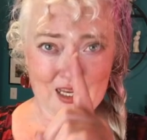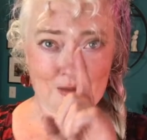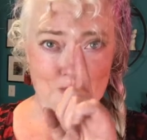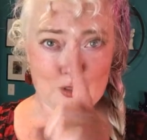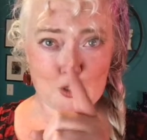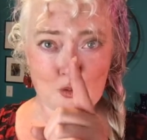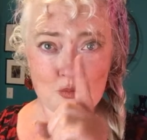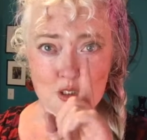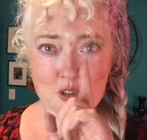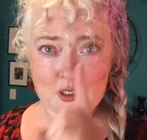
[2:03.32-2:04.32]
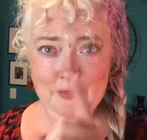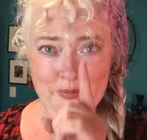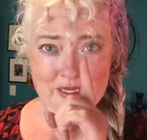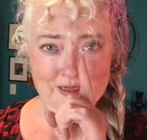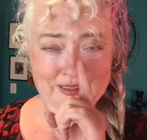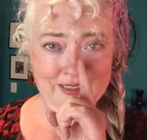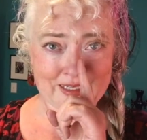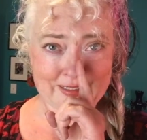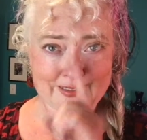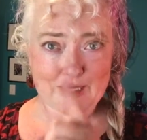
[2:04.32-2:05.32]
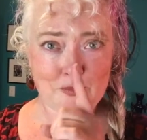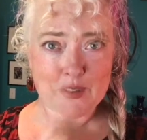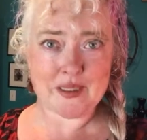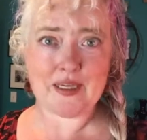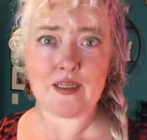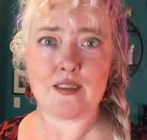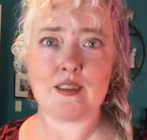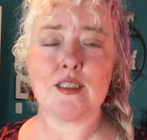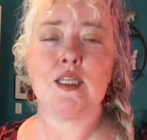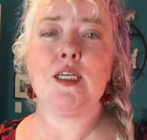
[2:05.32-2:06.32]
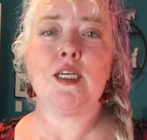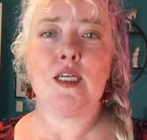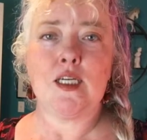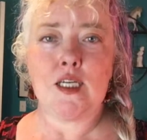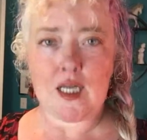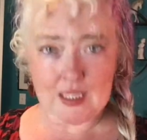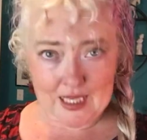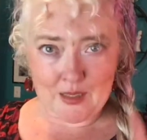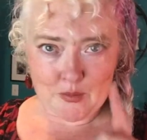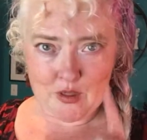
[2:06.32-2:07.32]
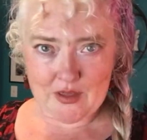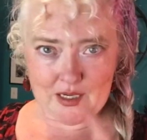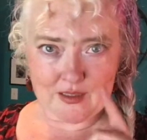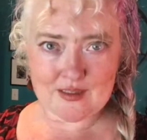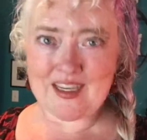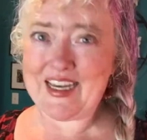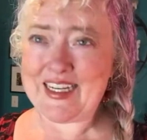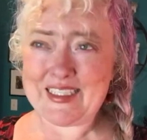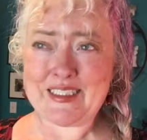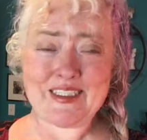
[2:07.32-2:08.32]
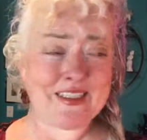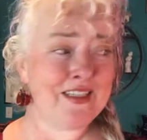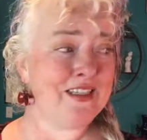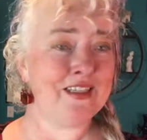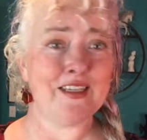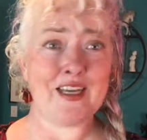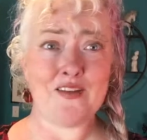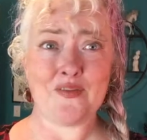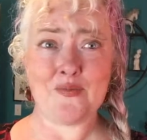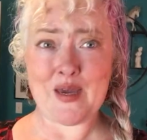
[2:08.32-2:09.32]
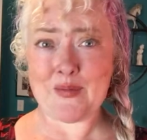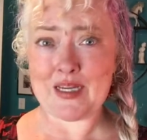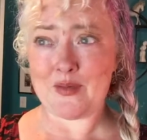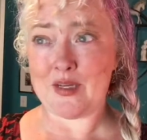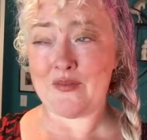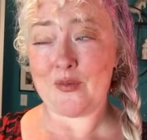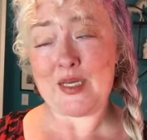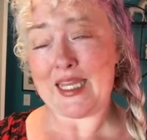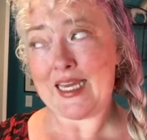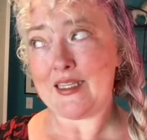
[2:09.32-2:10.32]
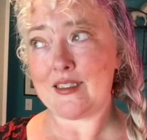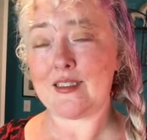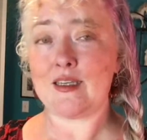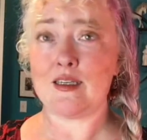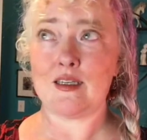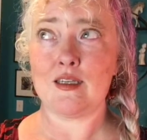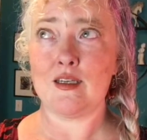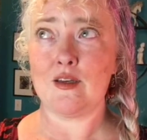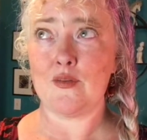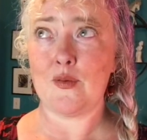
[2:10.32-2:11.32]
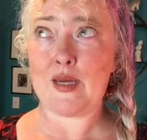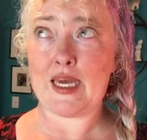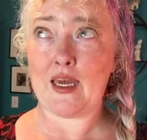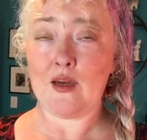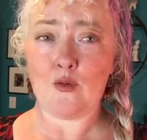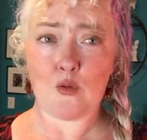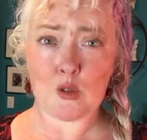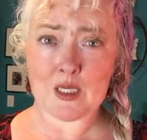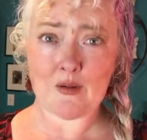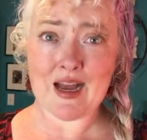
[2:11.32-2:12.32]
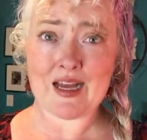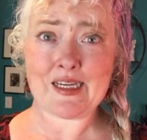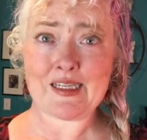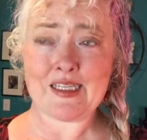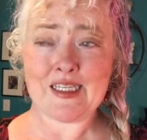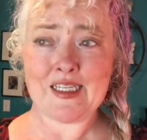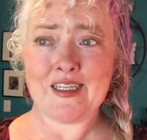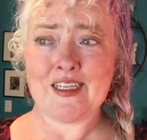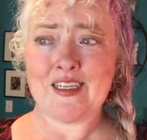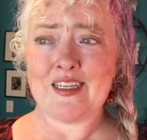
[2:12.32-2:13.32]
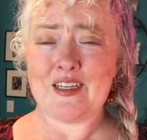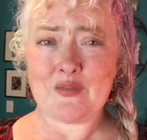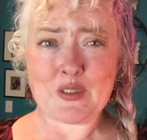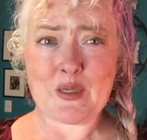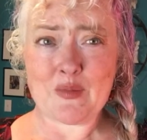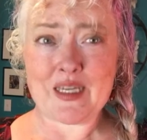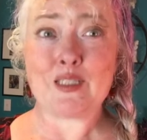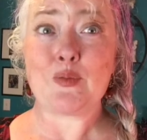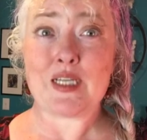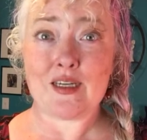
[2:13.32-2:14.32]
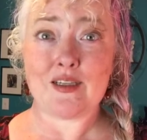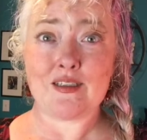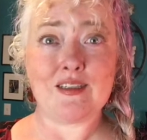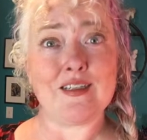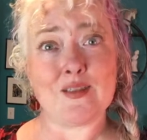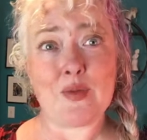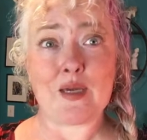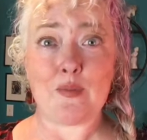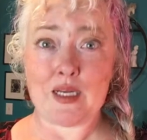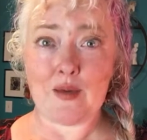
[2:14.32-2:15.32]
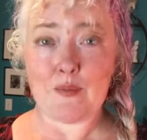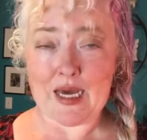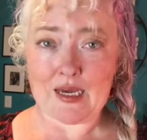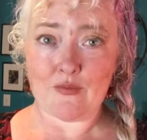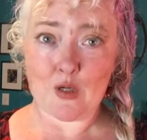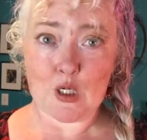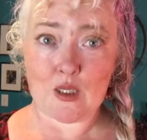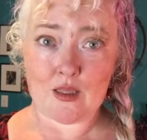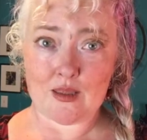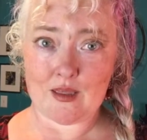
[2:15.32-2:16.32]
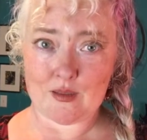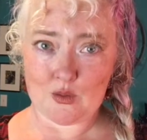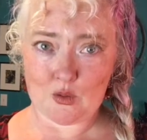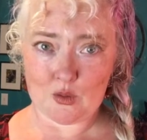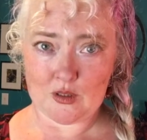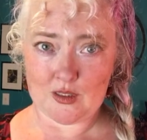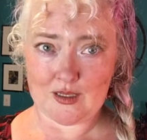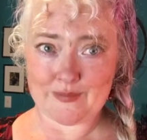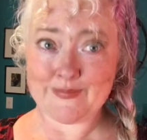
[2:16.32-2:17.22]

no more shopping until I sell more things. A lot more things. I need to, I've made back the money for my lights, for my rolling rack, and for some things, but I need to make money back for all the sourcing,